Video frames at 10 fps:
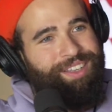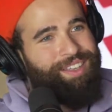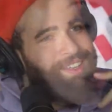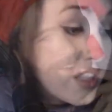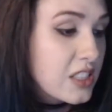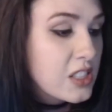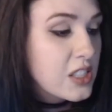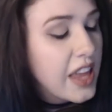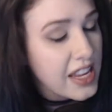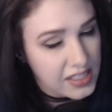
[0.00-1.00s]
That's
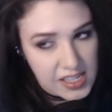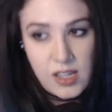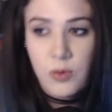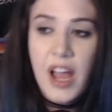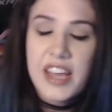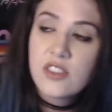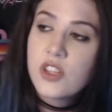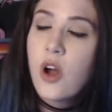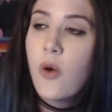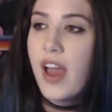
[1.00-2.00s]
lazy, right?
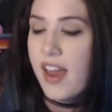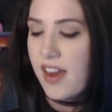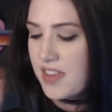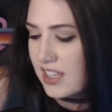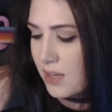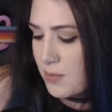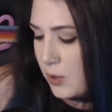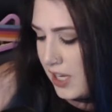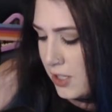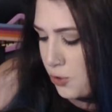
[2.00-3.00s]
So I think that the music
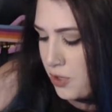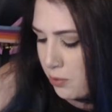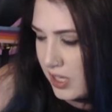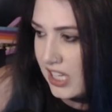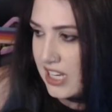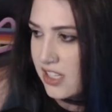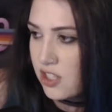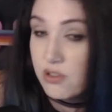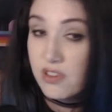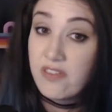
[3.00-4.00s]
industry really needs to
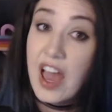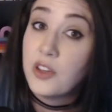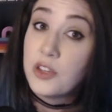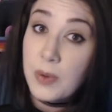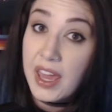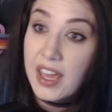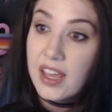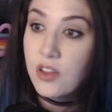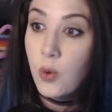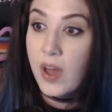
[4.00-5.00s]
evaluate
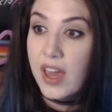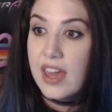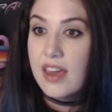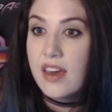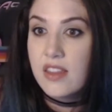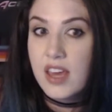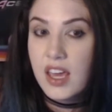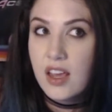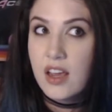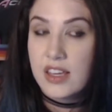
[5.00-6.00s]
the way that
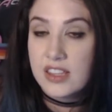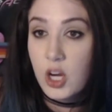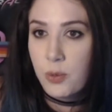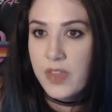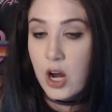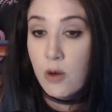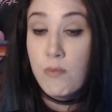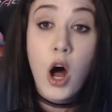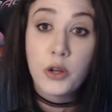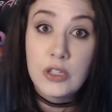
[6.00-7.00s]
like their
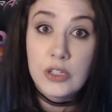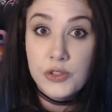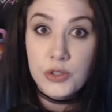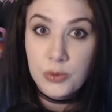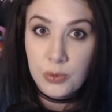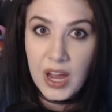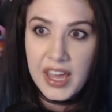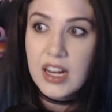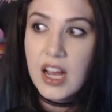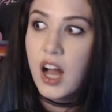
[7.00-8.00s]
models, right?
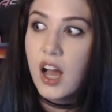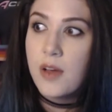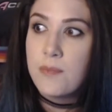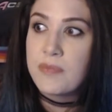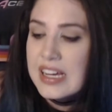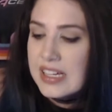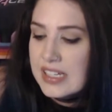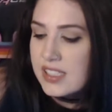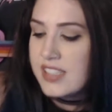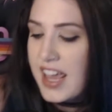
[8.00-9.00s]

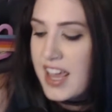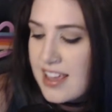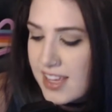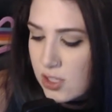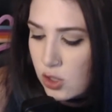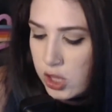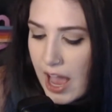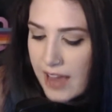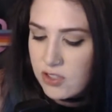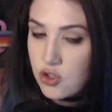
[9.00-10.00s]
Saying that
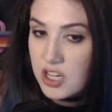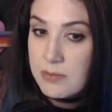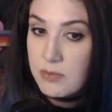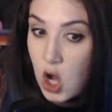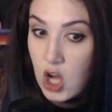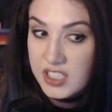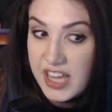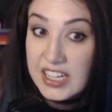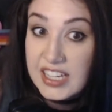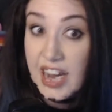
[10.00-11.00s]
live streamed
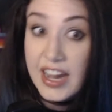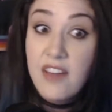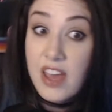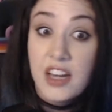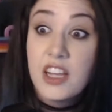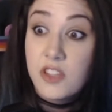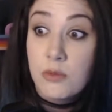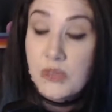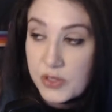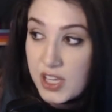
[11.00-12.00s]
content can't have any of your
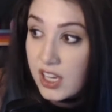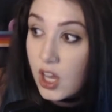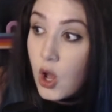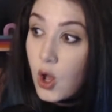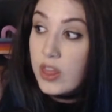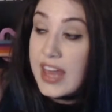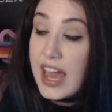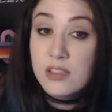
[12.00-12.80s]
music, that's